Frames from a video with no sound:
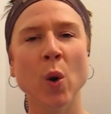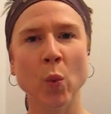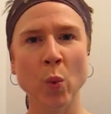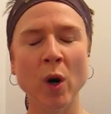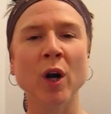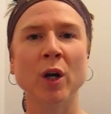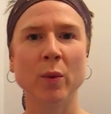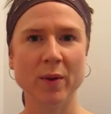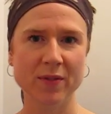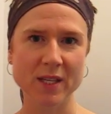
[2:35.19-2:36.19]
work
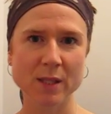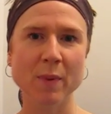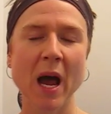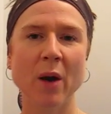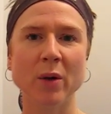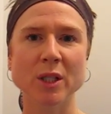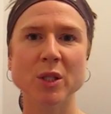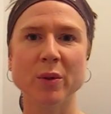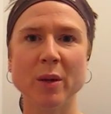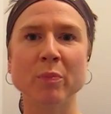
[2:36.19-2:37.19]
with this power
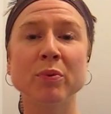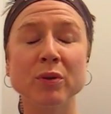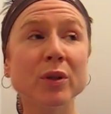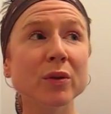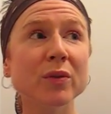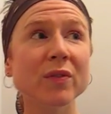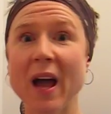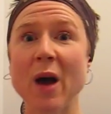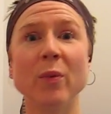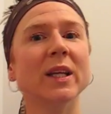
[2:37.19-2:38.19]
to improve
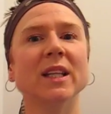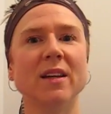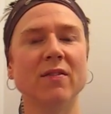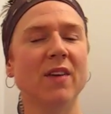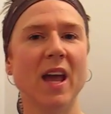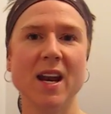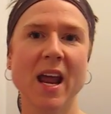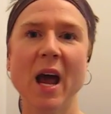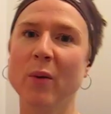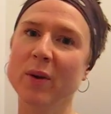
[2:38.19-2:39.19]
how we live and
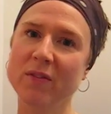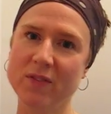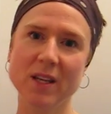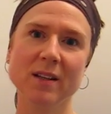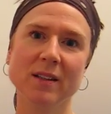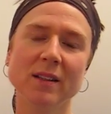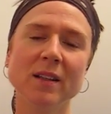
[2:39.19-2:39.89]
how we feel?